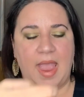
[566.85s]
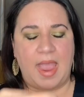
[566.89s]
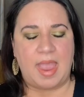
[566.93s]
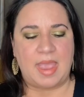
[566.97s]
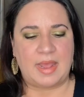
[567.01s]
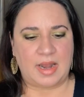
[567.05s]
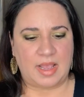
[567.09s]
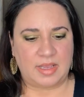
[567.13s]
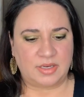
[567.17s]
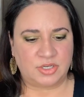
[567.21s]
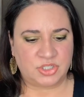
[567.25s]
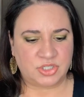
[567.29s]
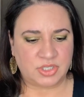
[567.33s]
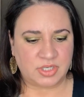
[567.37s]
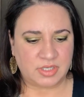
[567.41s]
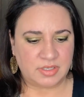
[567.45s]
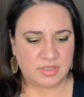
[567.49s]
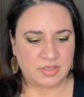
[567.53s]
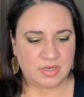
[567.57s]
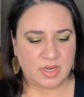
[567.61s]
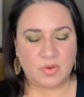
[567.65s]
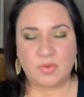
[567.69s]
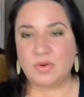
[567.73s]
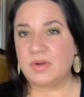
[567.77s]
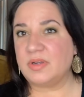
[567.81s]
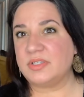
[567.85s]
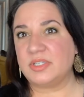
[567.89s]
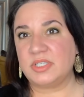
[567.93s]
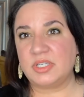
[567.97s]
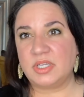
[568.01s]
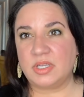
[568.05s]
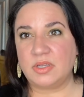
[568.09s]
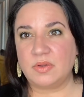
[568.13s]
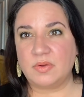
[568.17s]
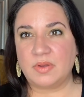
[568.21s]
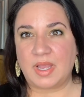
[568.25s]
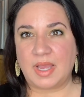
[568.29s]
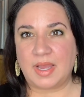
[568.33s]
And I should note to
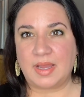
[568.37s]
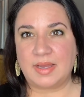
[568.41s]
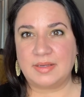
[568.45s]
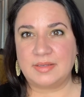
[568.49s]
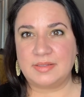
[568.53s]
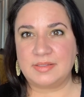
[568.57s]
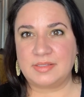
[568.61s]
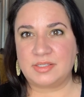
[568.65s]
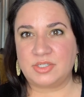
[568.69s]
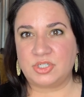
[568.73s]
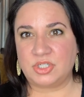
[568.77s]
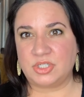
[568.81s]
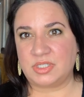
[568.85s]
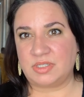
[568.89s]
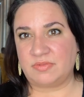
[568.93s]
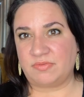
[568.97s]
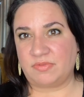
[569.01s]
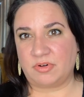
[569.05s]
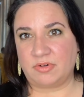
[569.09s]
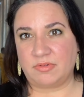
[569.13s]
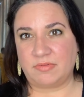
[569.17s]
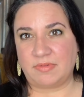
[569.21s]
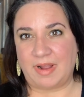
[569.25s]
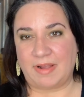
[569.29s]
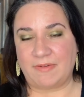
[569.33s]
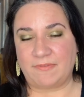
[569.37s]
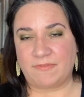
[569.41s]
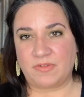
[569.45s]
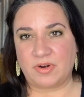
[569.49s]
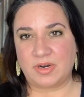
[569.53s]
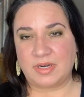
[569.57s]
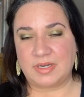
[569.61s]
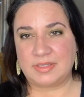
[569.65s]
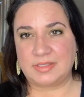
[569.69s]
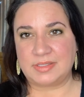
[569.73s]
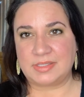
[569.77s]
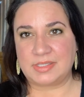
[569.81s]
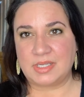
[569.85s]
you guys, just for
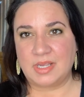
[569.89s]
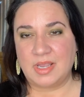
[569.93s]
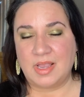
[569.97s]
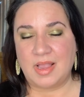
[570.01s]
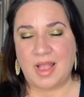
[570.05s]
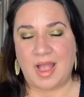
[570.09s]
reference,